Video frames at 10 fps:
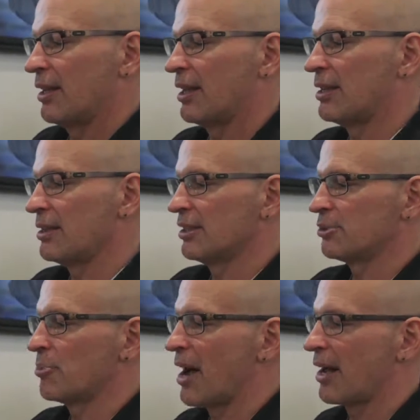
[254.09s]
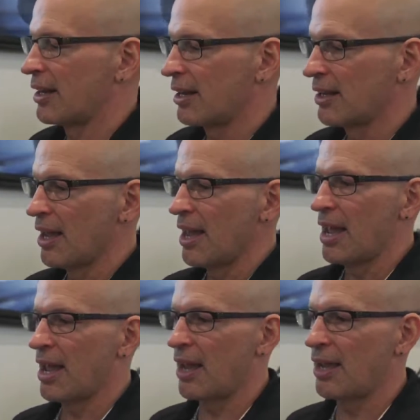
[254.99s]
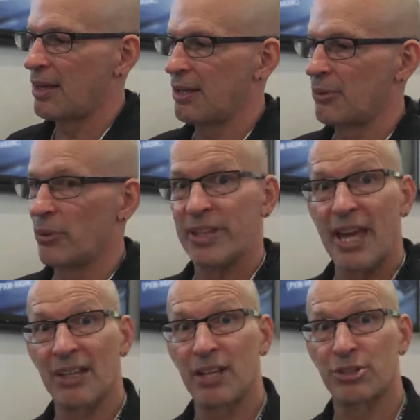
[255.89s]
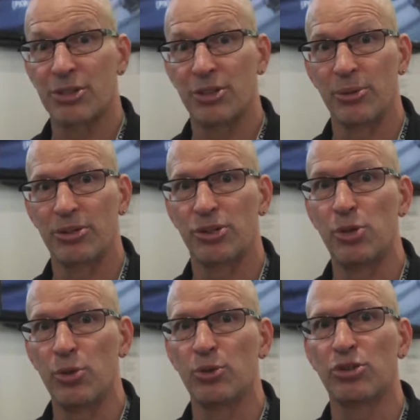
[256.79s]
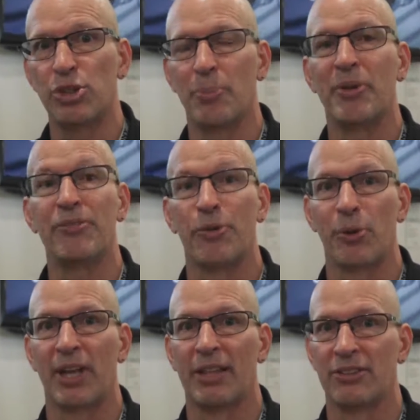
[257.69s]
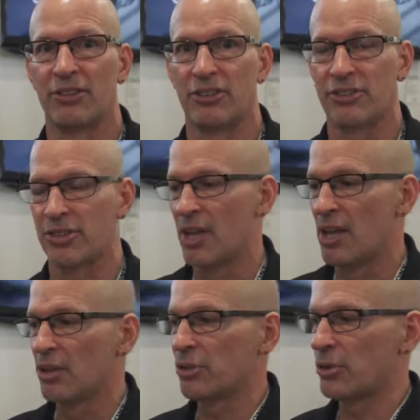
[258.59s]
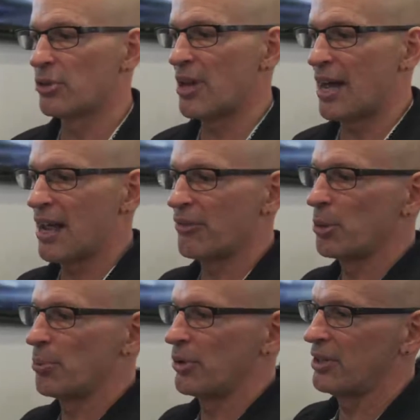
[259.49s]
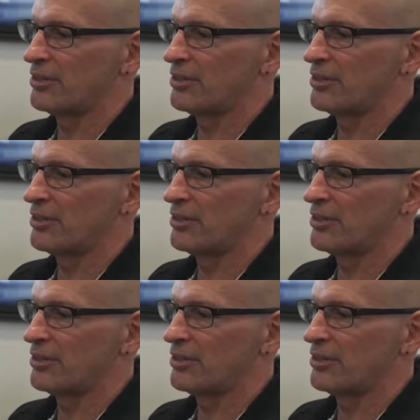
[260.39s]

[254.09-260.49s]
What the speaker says: in this body, and what that allows you to do is use your B4 lenses. So you're not having to put